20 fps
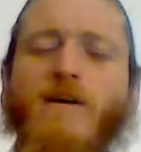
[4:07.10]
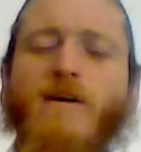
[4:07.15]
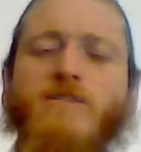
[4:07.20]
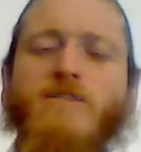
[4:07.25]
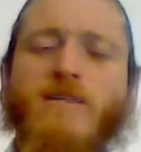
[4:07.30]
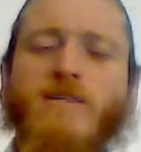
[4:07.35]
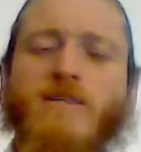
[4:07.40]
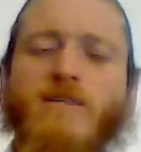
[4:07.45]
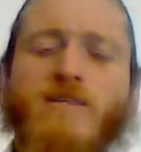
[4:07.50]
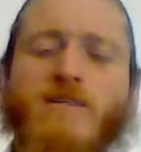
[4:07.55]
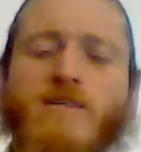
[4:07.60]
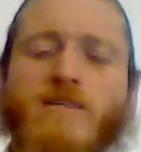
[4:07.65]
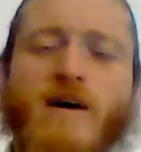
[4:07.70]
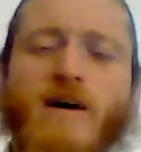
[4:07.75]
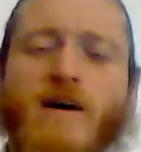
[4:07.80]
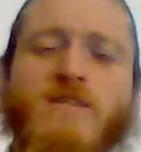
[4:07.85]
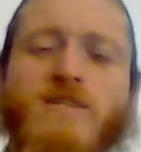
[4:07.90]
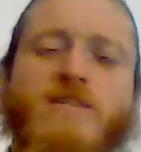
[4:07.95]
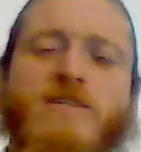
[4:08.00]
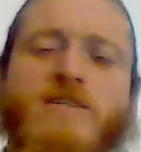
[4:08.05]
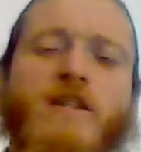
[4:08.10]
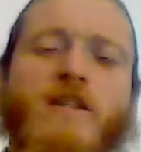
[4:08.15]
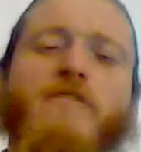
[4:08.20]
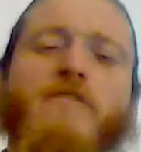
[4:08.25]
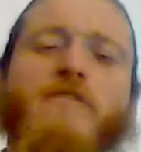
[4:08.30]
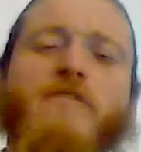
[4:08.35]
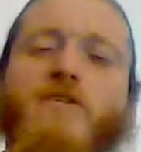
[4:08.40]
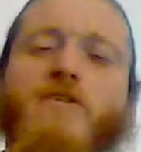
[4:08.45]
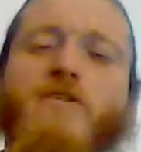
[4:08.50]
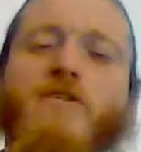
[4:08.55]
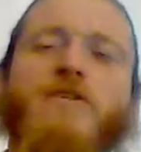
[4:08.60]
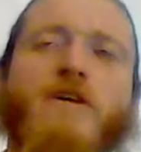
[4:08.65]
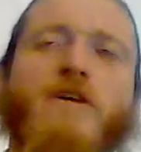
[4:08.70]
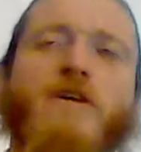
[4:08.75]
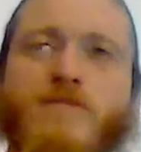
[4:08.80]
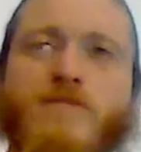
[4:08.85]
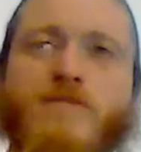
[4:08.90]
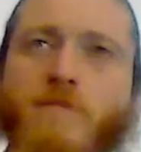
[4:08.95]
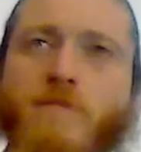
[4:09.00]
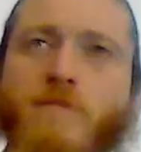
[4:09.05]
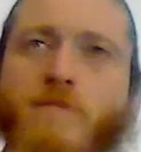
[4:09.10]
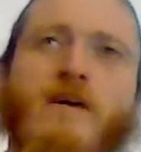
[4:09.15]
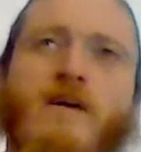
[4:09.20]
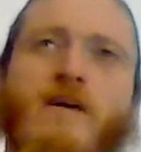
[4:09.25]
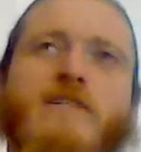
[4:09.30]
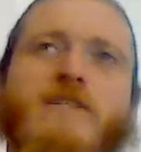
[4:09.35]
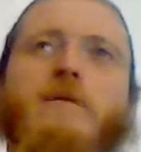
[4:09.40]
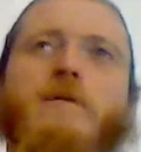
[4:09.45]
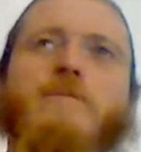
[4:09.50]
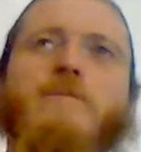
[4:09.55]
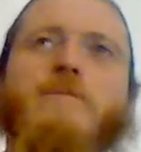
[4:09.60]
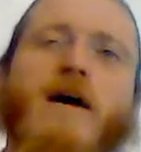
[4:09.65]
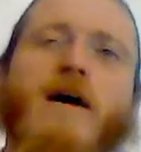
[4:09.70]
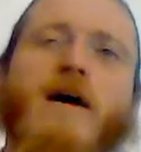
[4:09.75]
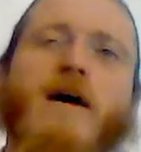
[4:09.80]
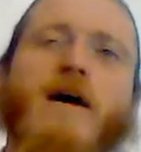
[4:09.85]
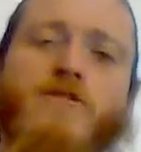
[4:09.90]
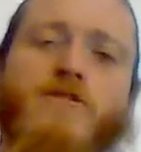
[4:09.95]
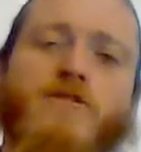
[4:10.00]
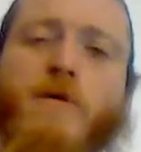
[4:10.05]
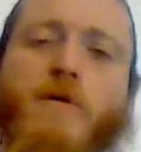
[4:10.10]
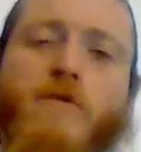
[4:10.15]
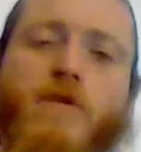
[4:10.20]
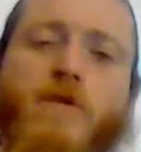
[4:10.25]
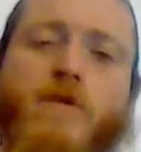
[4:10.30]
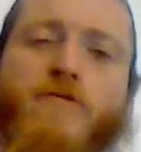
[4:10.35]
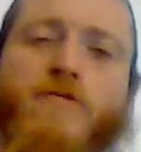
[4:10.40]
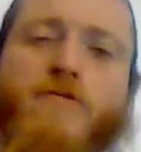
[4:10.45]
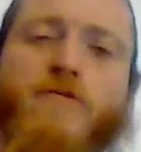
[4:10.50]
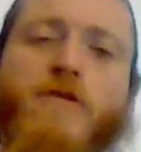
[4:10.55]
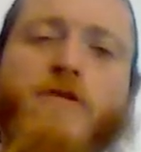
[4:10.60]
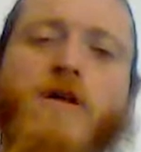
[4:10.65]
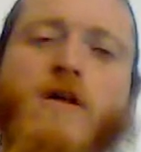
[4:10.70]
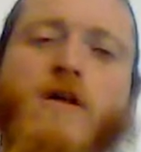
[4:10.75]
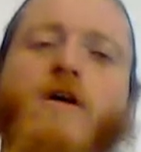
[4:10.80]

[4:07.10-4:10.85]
just a silly version of something that deep down is really beautiful.